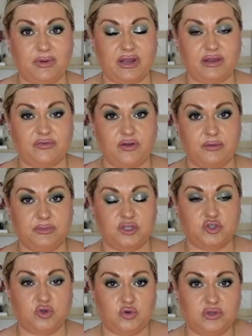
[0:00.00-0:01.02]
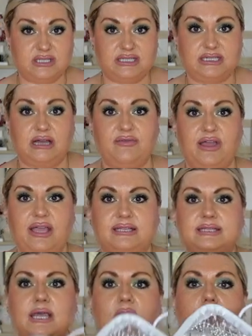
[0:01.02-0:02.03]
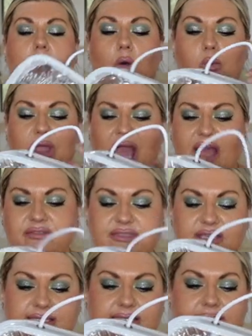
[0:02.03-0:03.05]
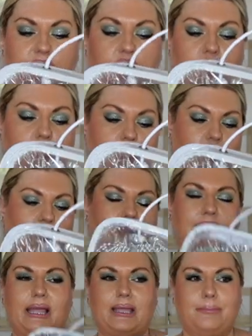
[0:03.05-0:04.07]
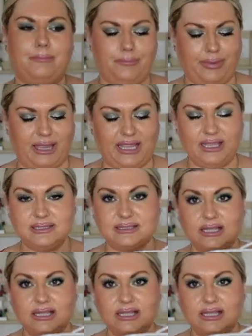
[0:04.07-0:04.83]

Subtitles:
break from the chore stuff, and we have these little like beads